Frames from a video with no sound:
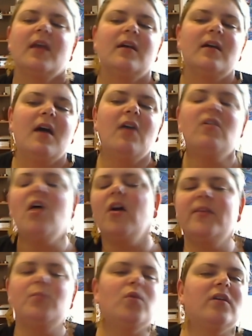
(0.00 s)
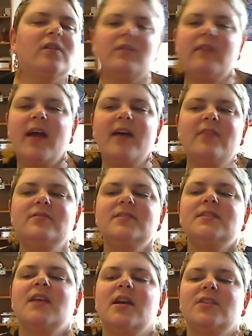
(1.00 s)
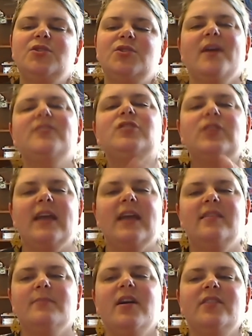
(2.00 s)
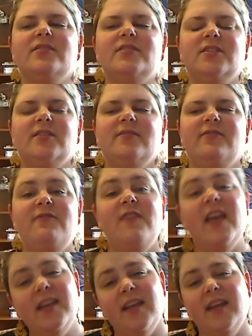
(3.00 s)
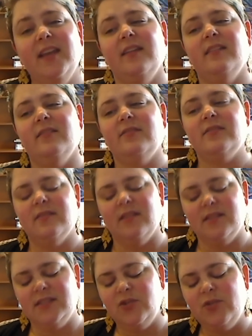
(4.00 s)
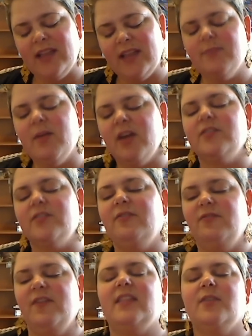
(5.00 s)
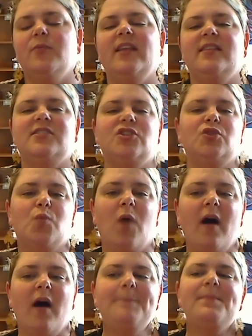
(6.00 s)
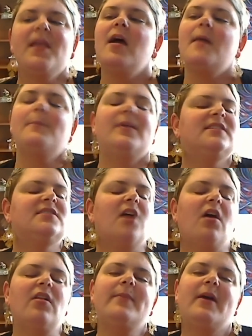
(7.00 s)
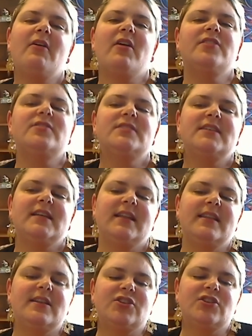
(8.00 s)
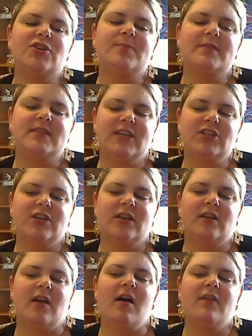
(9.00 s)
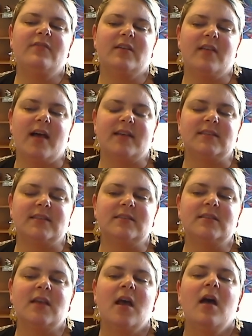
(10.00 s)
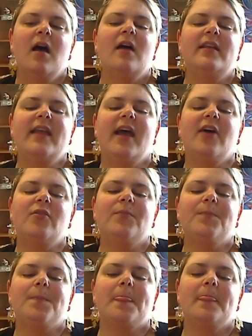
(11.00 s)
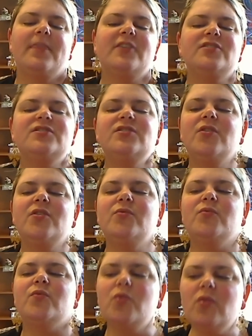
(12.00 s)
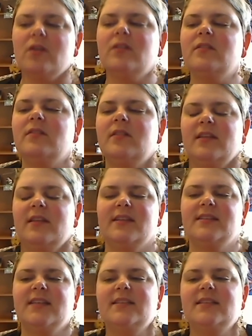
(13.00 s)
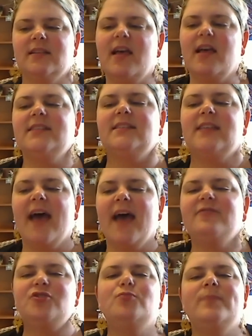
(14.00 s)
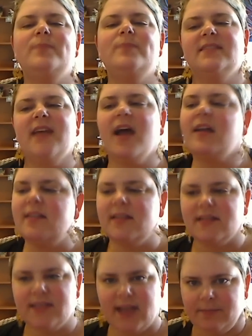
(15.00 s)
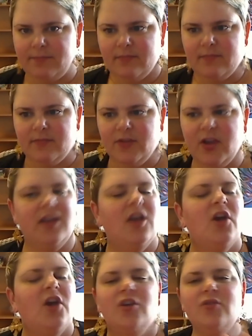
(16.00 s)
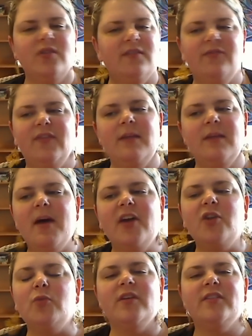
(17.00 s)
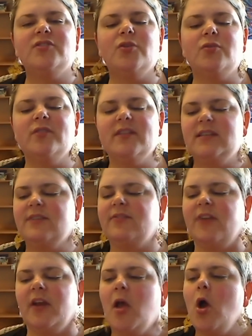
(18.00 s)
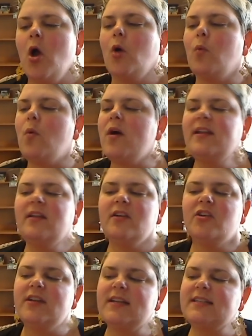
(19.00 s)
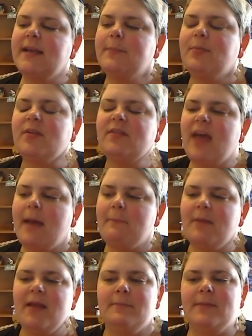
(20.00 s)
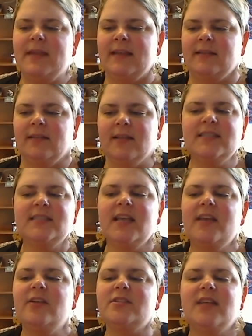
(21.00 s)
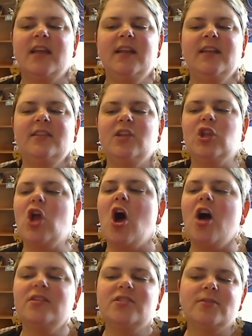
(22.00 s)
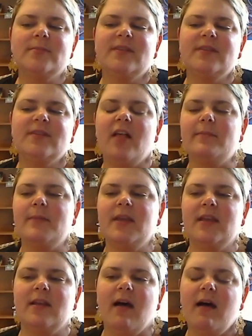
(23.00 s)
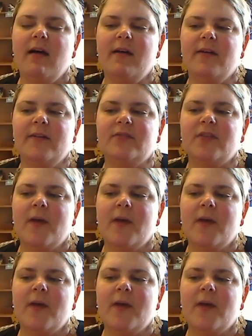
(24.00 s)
I'll call them workarounds to actually get the model to fit it, to get the model to fit the way that you want. But it's all about understanding the interpretation of the classes. Now, there's no rule that says the classes have to be exactly the same. Okay, you can fit a model where they're totally different. One good example of that might be, let's say you're studying the long-term development of